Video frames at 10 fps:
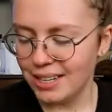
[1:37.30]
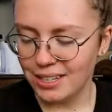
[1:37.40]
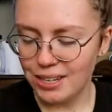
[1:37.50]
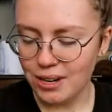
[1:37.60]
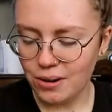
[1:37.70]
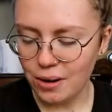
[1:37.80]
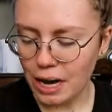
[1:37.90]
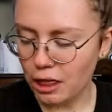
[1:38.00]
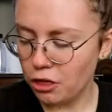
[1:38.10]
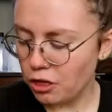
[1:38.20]
so
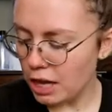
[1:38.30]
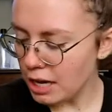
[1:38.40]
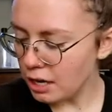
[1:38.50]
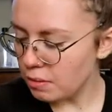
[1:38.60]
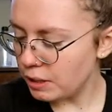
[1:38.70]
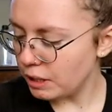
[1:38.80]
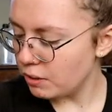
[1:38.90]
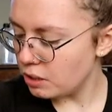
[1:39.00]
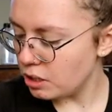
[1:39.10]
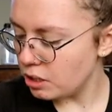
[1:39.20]
I think what I'm
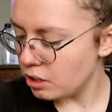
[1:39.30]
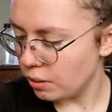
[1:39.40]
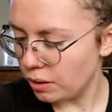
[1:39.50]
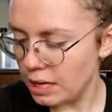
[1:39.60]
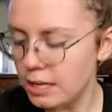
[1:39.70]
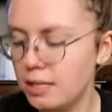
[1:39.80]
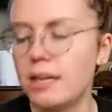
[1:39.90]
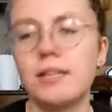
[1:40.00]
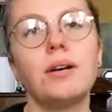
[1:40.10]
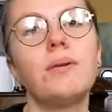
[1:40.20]
going to do with this
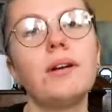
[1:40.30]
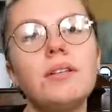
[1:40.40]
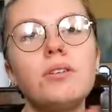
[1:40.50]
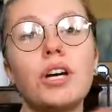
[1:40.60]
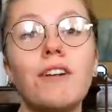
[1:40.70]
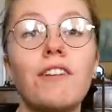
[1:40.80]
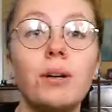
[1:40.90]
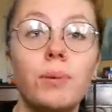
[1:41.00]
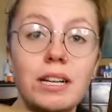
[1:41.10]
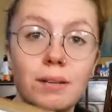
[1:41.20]
is I'm going to try to find a
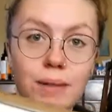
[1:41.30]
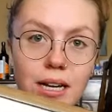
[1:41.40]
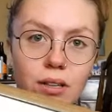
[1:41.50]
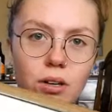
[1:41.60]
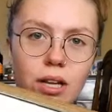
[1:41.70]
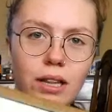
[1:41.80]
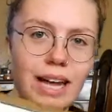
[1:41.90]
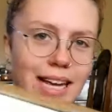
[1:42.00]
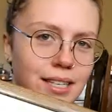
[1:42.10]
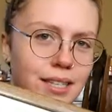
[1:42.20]
way to make it look
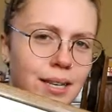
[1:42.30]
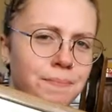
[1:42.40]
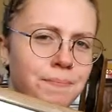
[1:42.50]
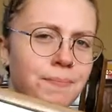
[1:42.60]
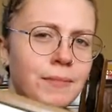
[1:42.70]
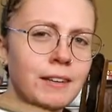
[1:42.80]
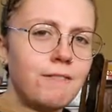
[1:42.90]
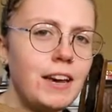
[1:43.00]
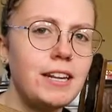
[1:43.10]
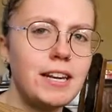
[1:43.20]
less
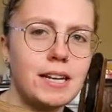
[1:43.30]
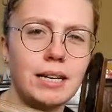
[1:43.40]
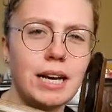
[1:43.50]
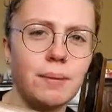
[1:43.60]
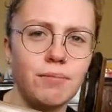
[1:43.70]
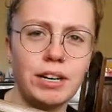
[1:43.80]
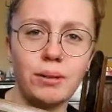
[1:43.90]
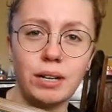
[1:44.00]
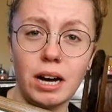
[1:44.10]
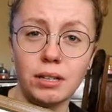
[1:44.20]
faded and kind of bring out
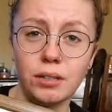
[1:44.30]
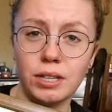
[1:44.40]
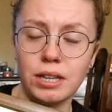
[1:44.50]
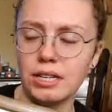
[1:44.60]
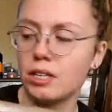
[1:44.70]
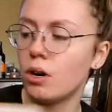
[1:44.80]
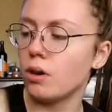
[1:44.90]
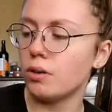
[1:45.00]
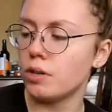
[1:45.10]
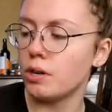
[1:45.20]
the colors in this, and
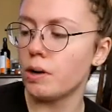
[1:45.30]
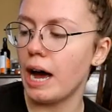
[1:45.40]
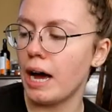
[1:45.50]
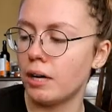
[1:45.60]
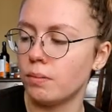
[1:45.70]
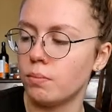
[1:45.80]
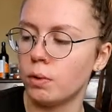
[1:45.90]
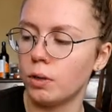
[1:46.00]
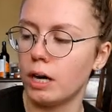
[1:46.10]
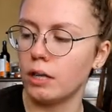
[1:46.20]
also add
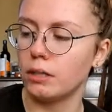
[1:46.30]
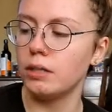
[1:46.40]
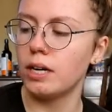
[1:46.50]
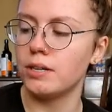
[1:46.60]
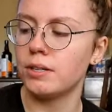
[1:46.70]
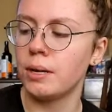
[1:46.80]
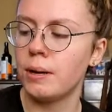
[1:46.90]
more color because